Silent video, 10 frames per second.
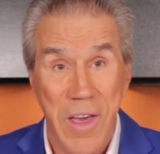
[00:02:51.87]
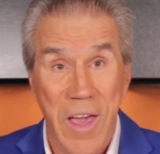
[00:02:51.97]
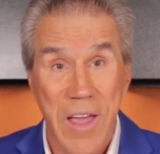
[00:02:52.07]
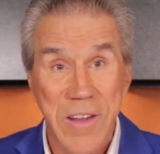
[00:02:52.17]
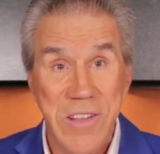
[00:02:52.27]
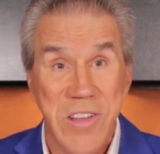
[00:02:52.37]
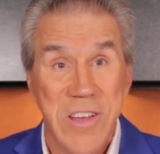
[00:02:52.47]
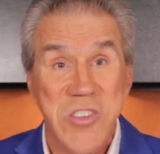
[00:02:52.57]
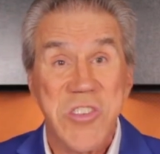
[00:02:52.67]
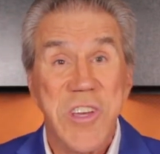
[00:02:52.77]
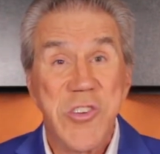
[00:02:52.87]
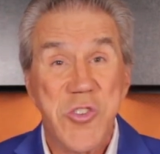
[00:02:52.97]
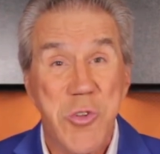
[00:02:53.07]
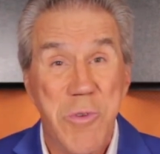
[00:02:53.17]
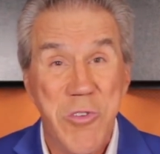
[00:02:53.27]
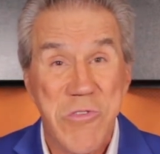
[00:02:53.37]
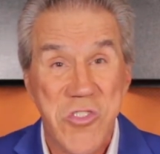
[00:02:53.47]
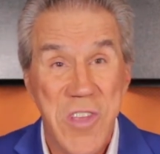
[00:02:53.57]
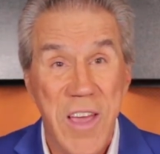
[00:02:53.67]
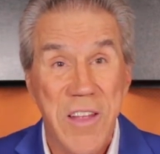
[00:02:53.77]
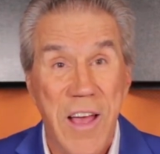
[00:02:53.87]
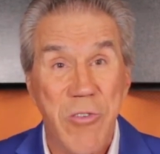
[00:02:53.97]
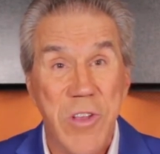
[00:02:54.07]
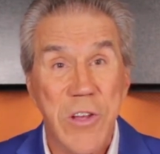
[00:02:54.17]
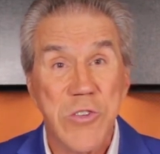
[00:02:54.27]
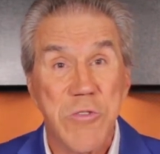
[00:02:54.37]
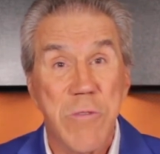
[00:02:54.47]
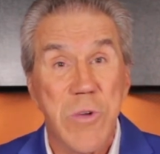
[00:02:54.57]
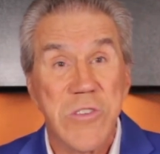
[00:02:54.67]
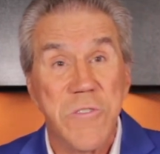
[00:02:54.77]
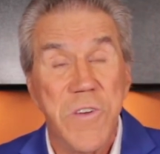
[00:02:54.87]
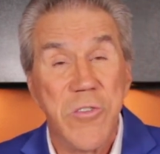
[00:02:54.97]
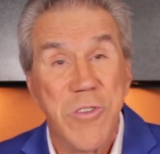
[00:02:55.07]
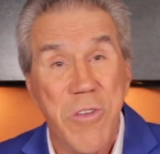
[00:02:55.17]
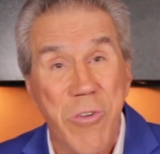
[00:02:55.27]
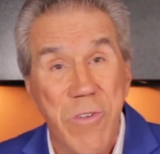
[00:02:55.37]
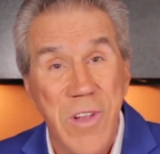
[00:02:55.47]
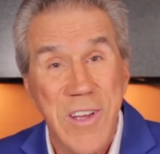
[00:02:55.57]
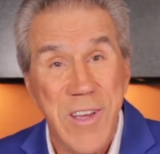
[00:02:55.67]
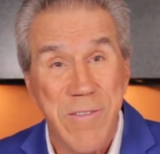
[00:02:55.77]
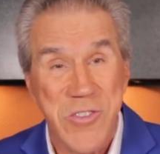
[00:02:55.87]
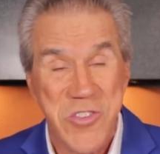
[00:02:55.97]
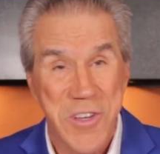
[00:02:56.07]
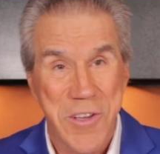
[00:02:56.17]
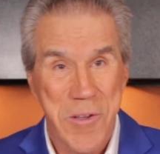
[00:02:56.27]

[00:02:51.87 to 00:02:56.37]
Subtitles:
and it seeks to understand how dentistry must fit into their lives.